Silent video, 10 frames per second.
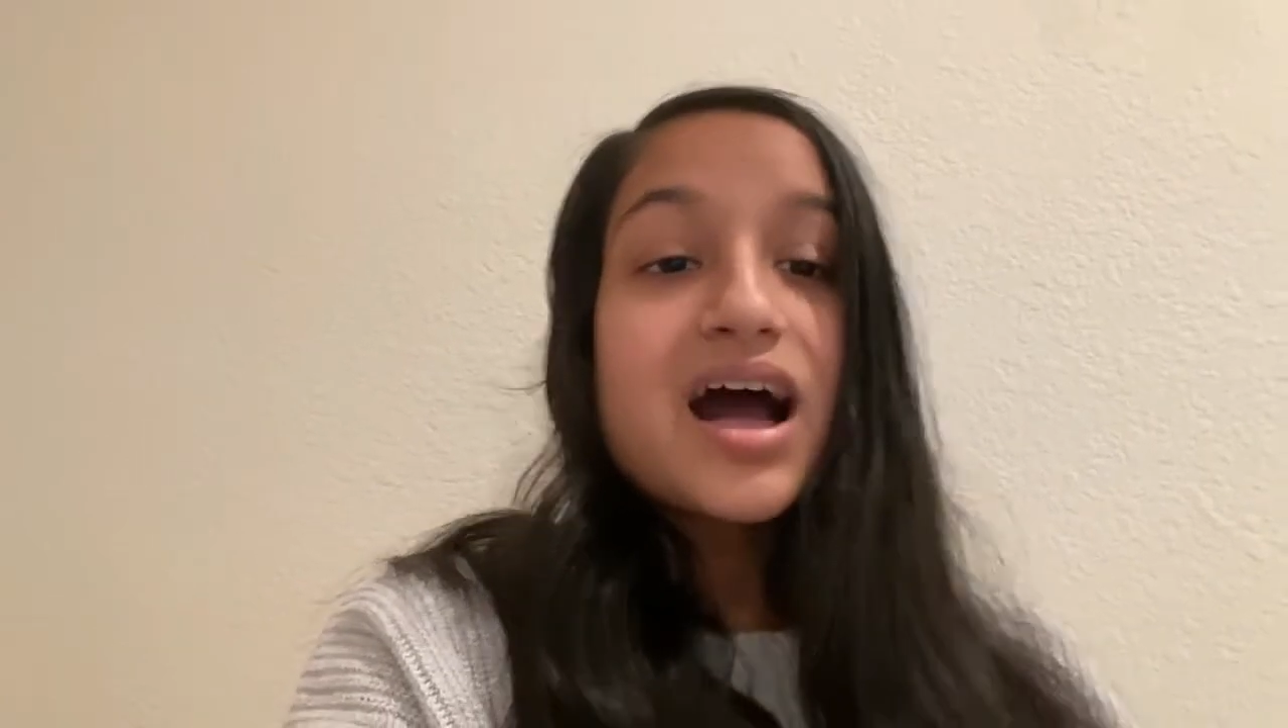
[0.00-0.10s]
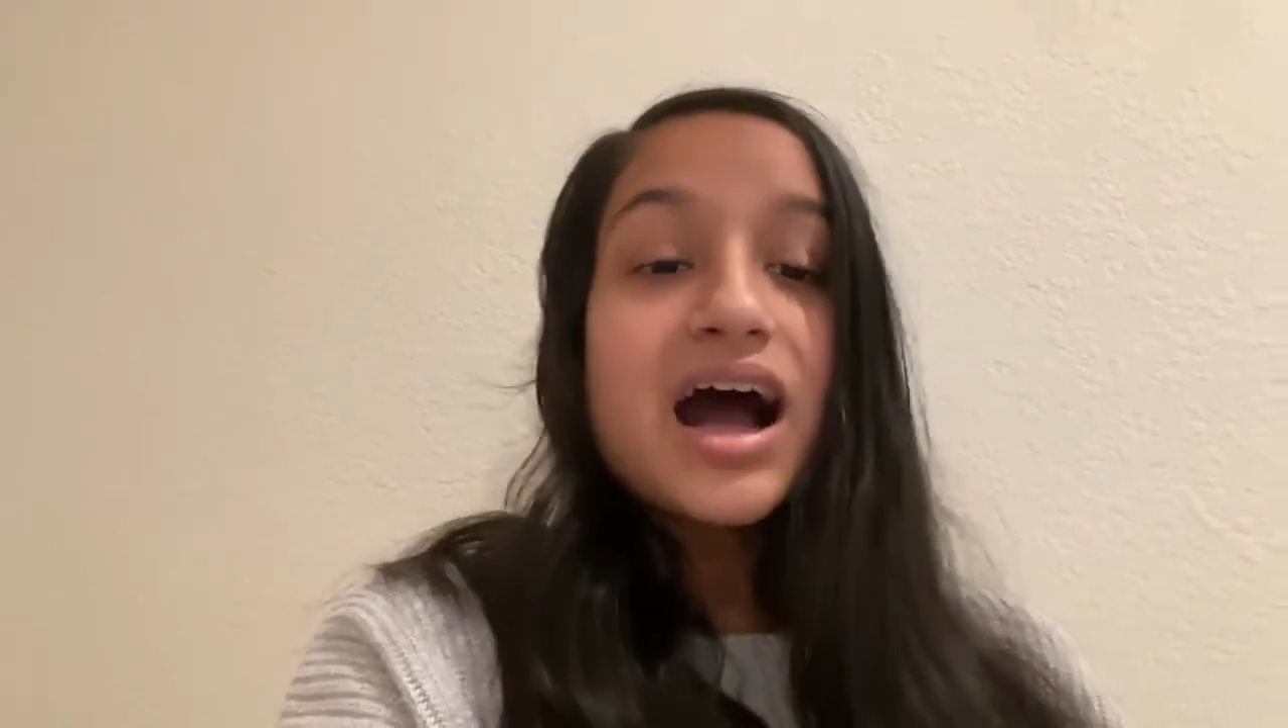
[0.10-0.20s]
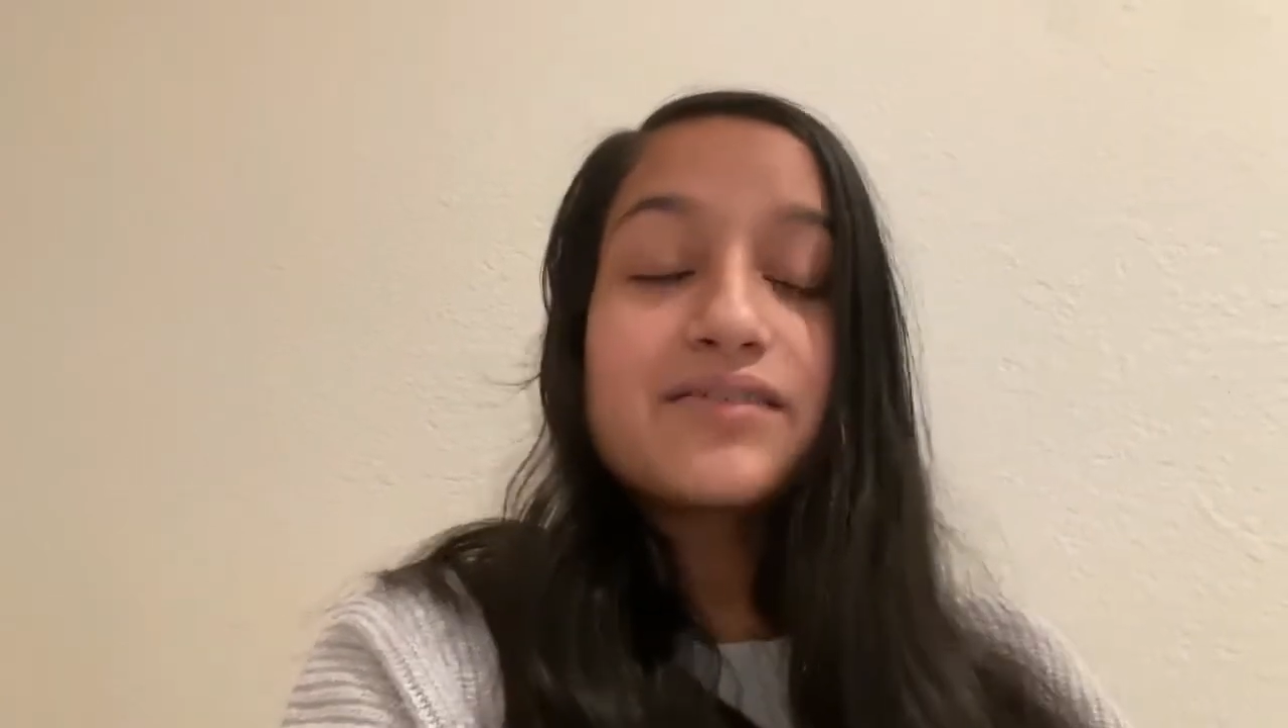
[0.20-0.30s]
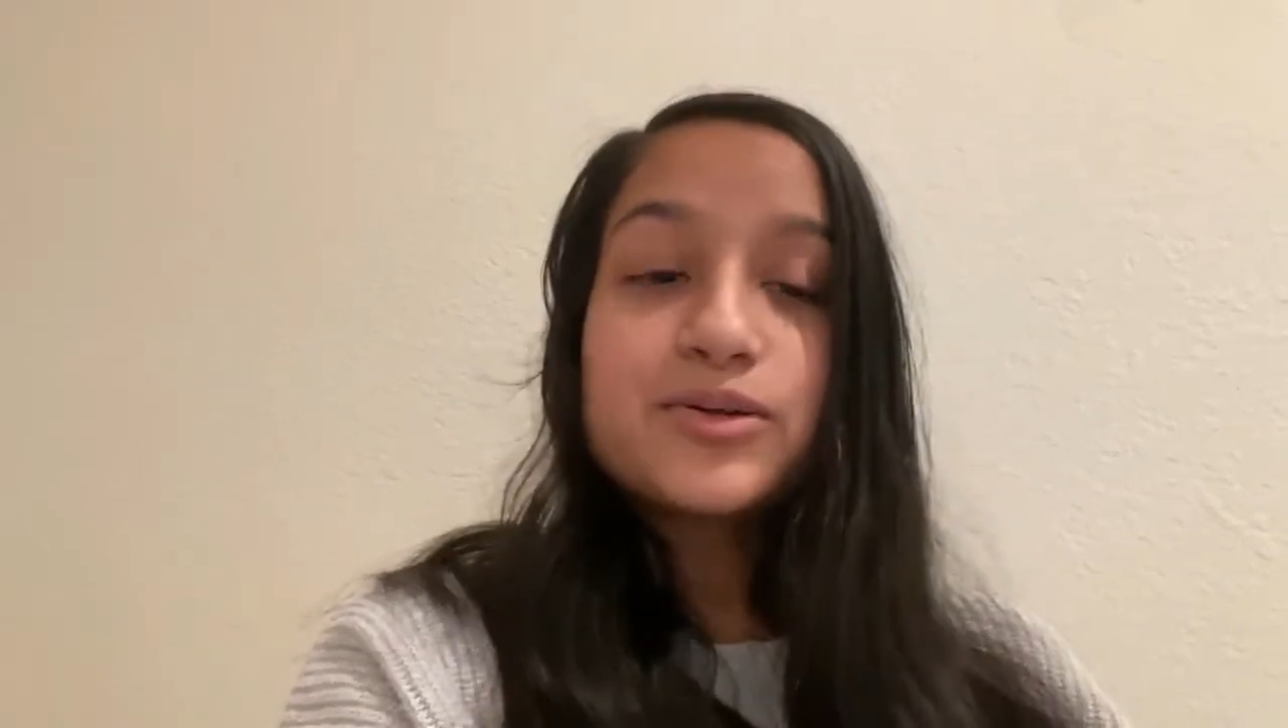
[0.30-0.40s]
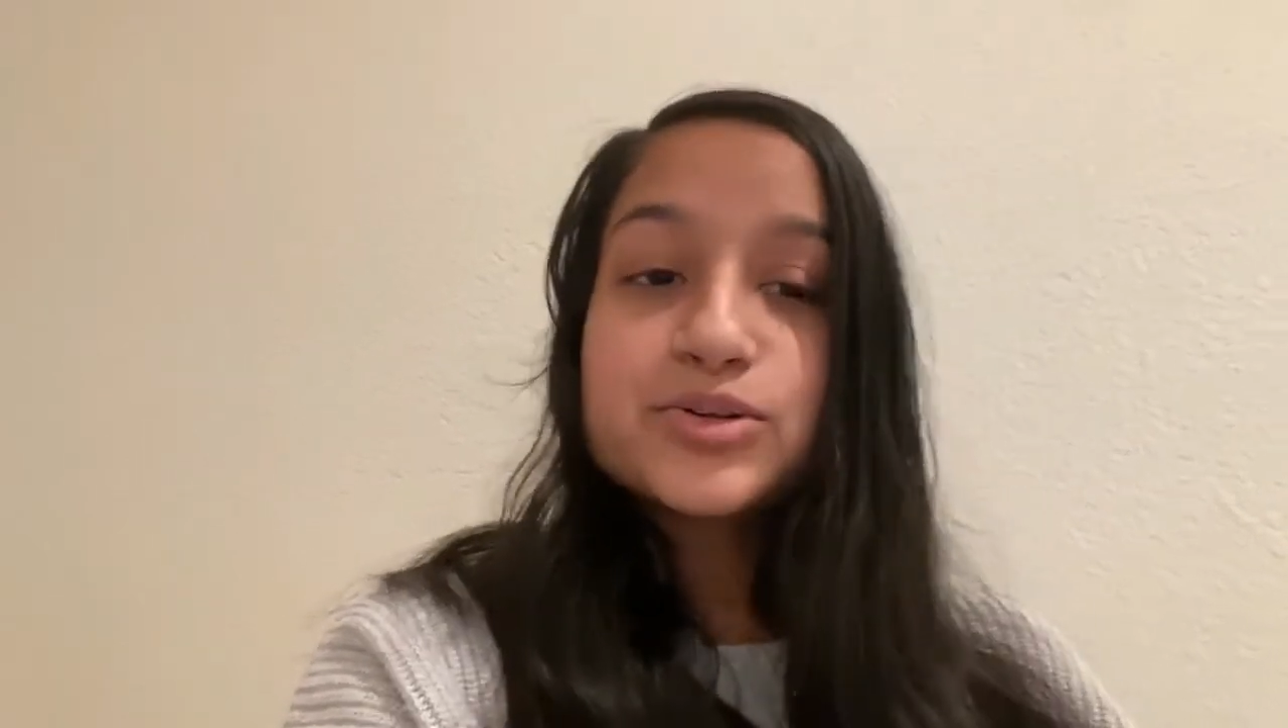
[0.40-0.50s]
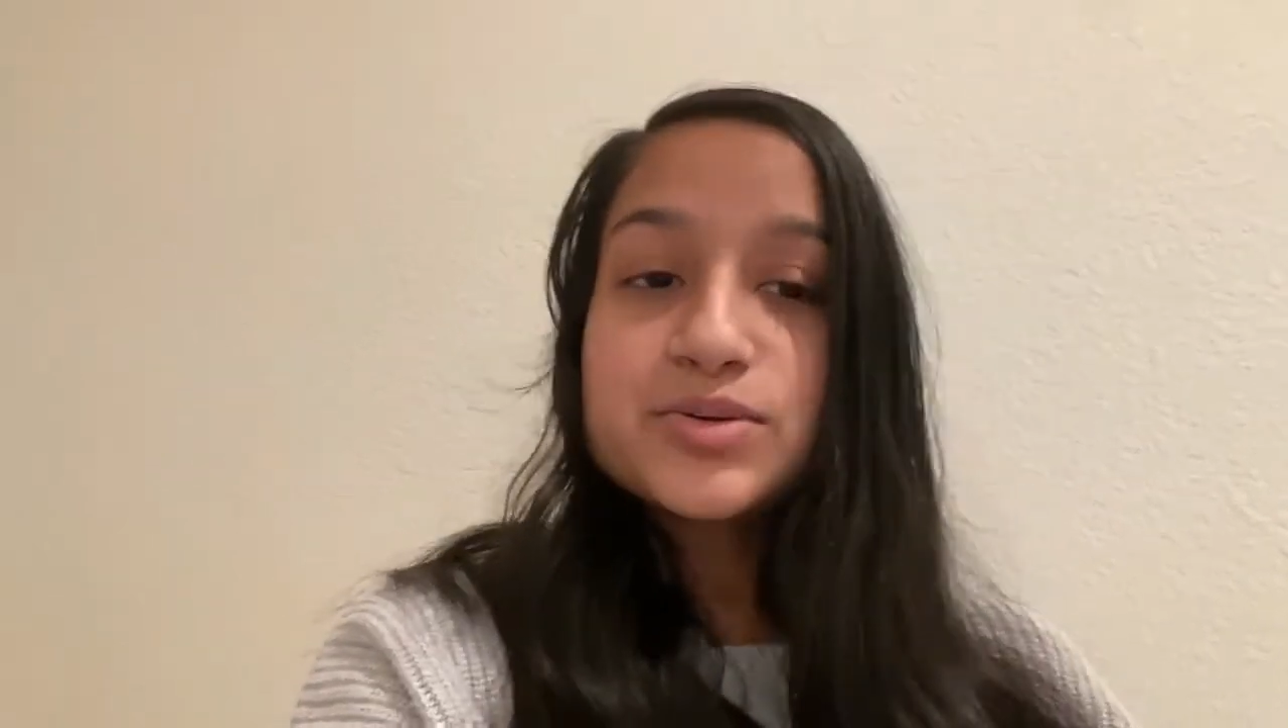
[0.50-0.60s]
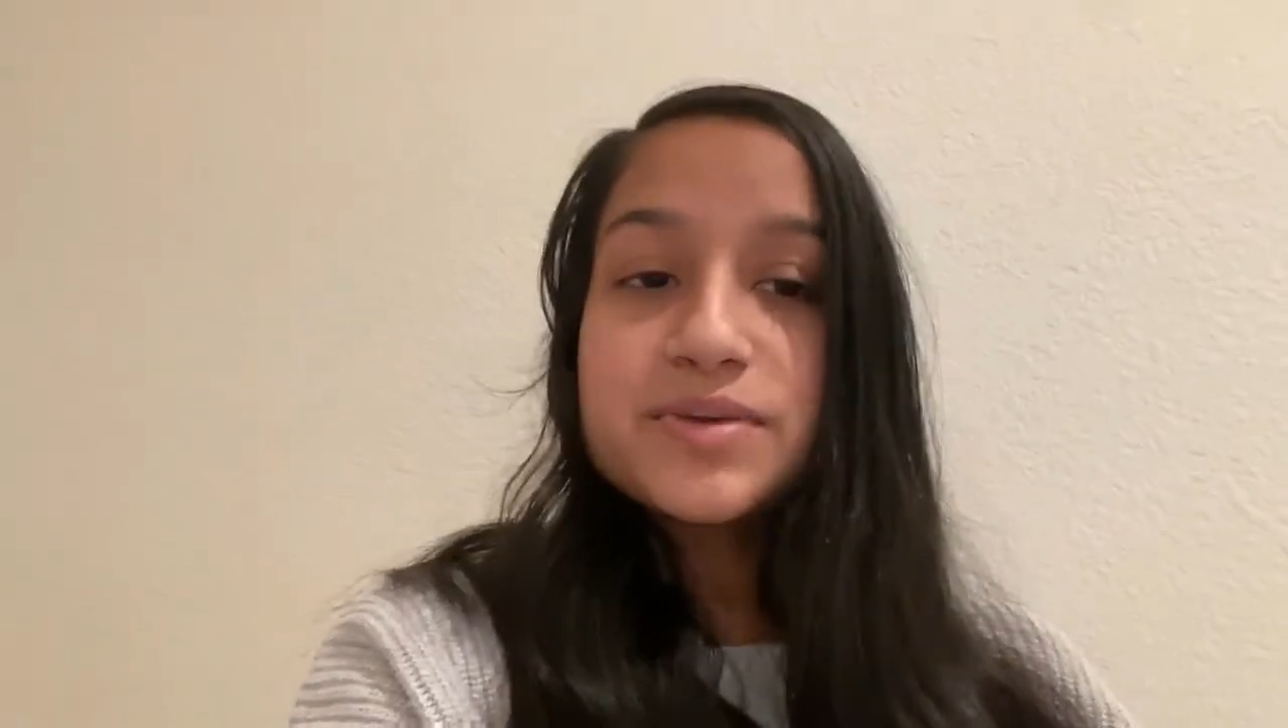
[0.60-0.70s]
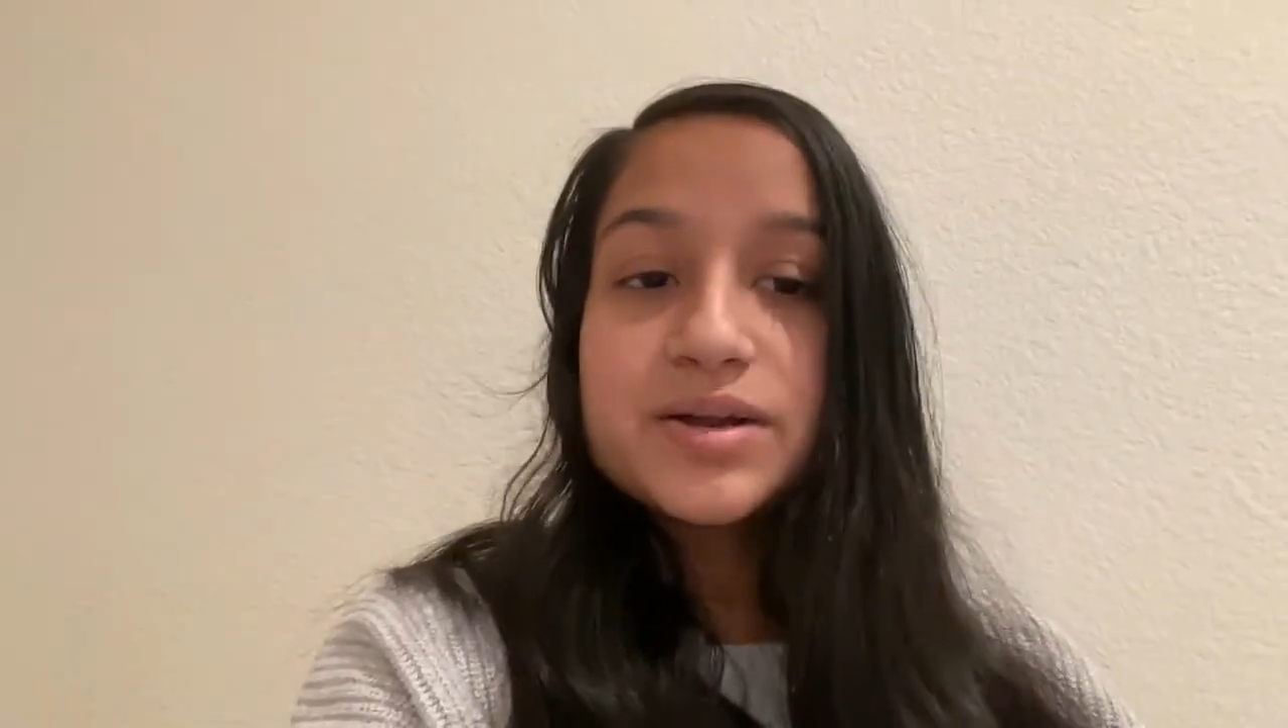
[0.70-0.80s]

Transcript: I've also been